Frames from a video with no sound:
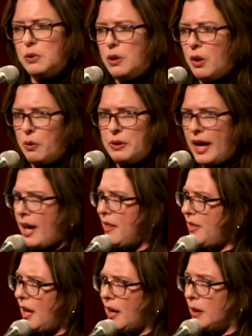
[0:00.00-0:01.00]
no,
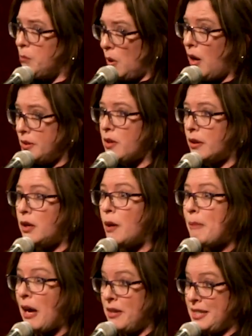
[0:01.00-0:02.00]
Cathy, I am not talking
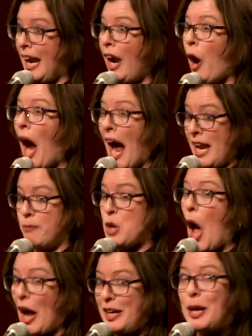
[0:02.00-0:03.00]
about his hair. I am
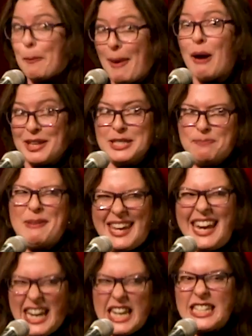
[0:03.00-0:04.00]
talking about his
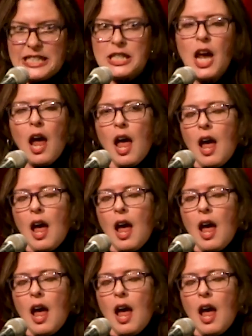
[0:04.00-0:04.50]
penis.